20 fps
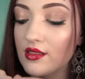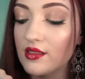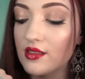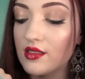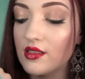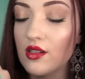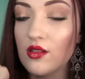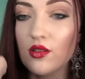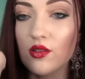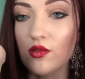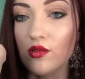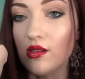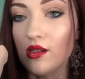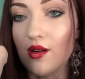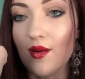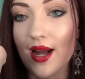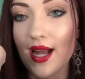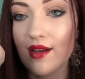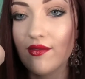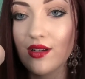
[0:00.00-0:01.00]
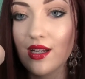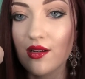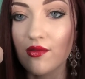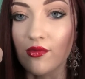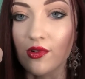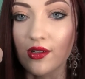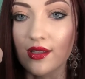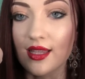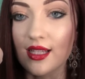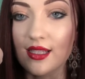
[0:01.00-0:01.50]
So cool. Why haven't I
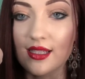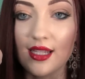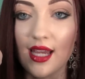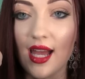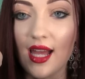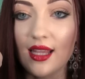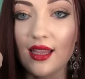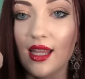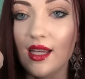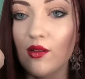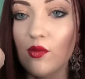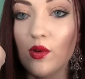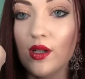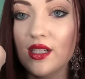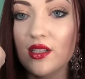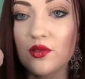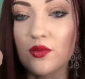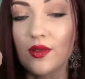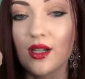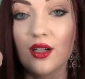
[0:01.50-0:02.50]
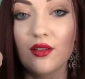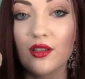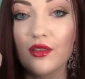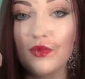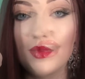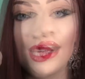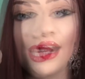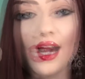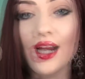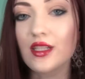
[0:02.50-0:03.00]
worn this yet? Like, what is wrong
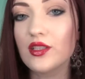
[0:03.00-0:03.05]
with me?